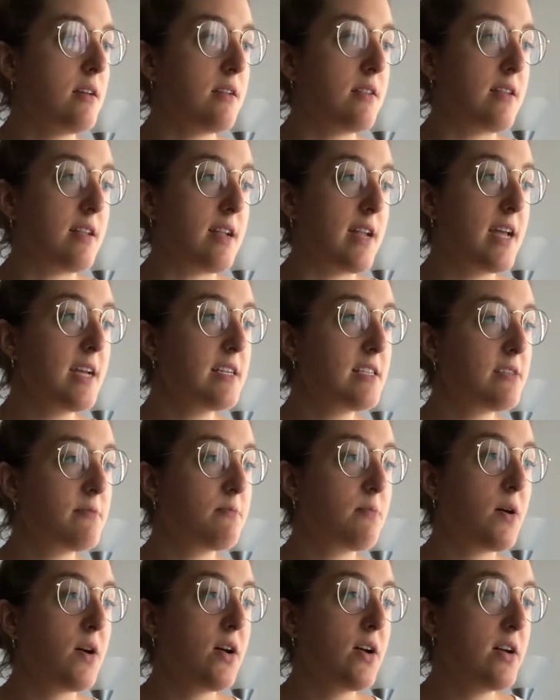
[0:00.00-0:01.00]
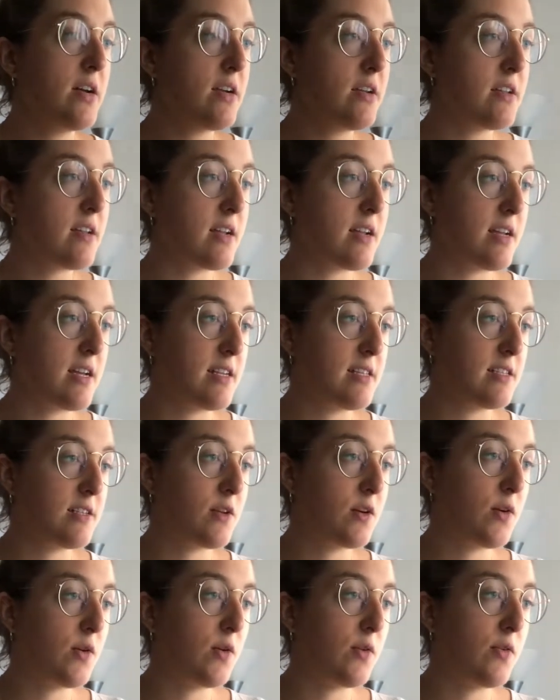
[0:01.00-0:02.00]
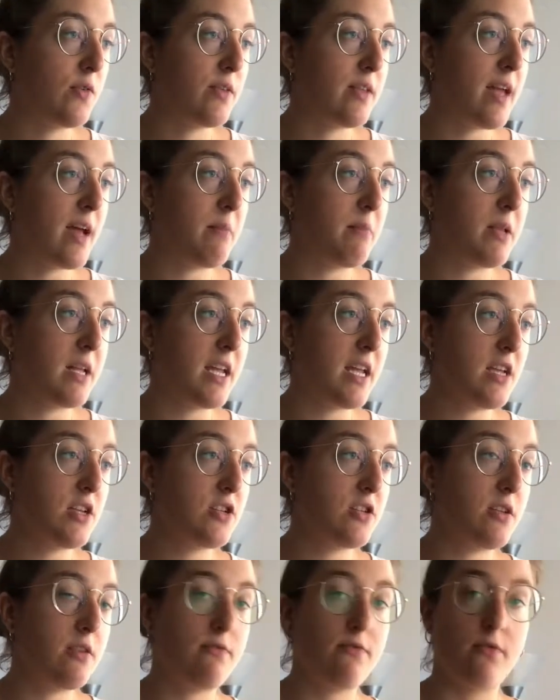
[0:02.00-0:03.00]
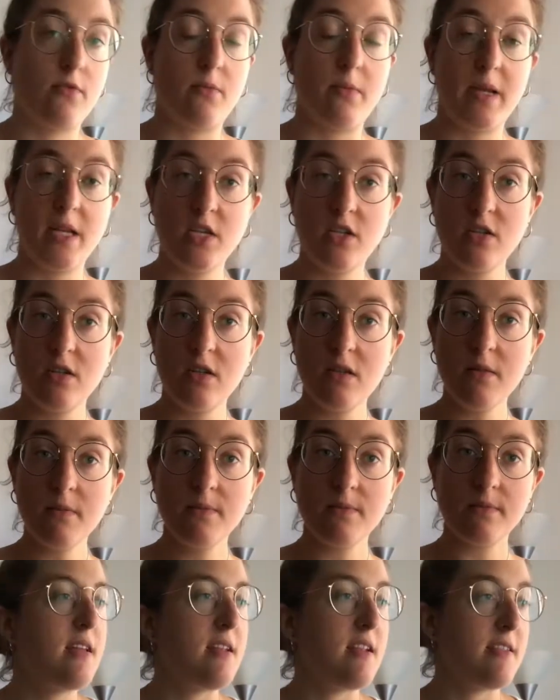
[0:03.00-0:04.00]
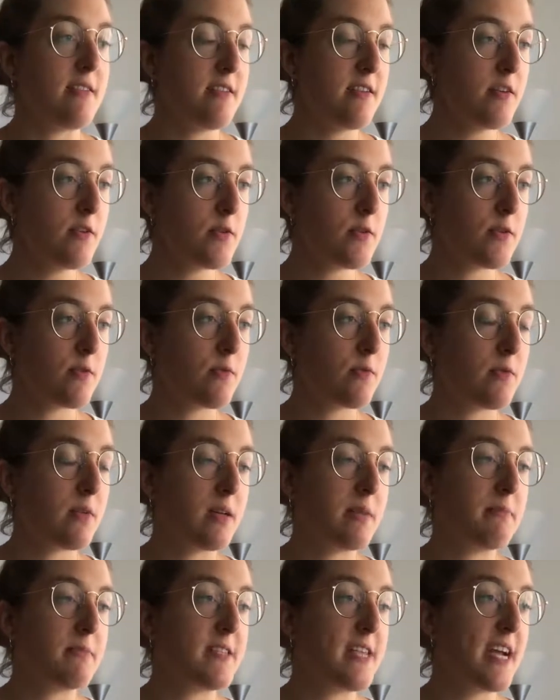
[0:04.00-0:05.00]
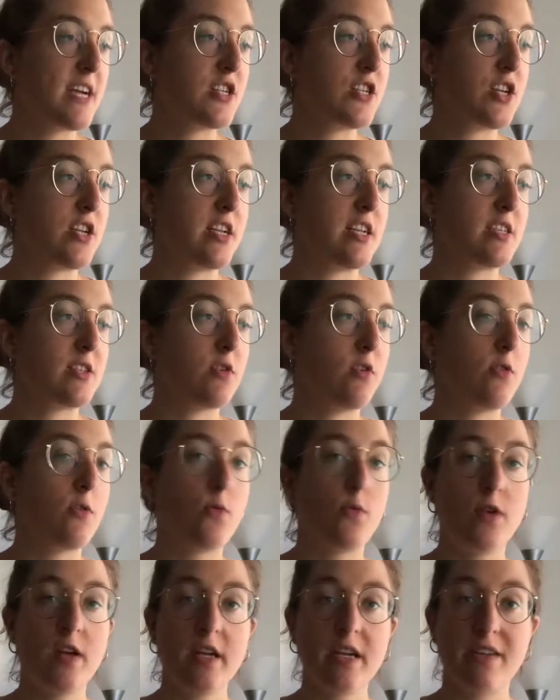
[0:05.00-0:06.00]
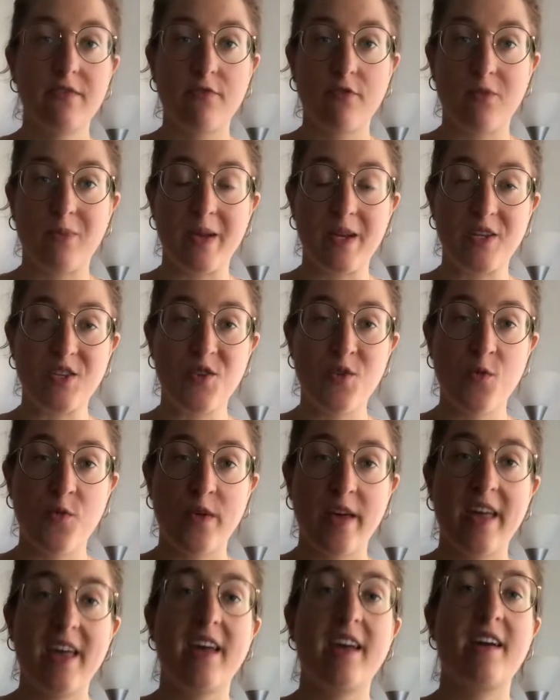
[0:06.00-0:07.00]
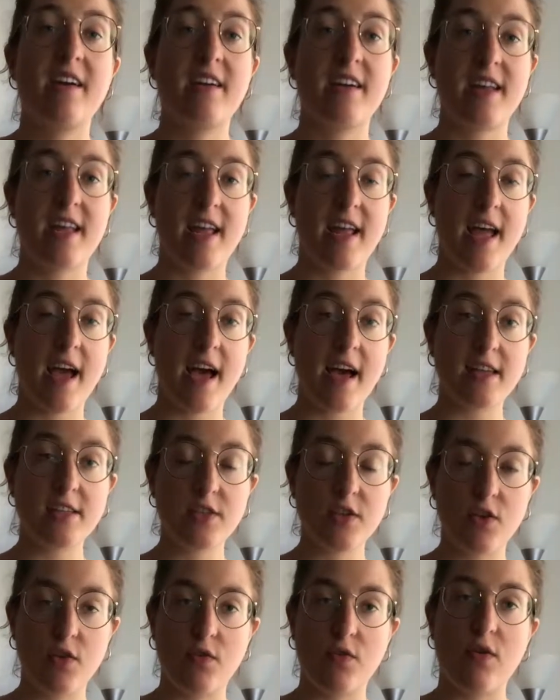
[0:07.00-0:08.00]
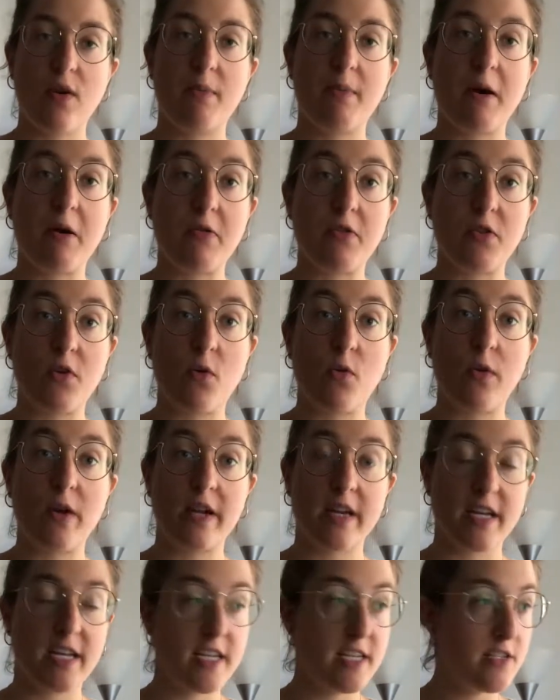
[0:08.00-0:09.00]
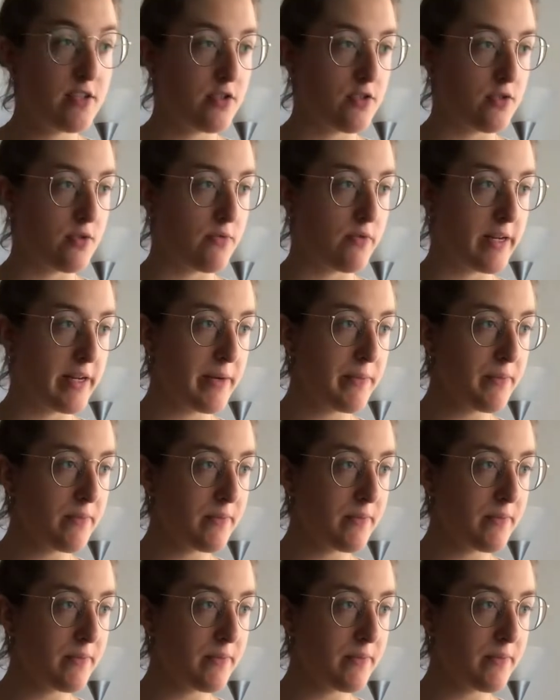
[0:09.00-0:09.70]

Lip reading: The next part is called application information. The third section is called work information, where they ask you about your work history.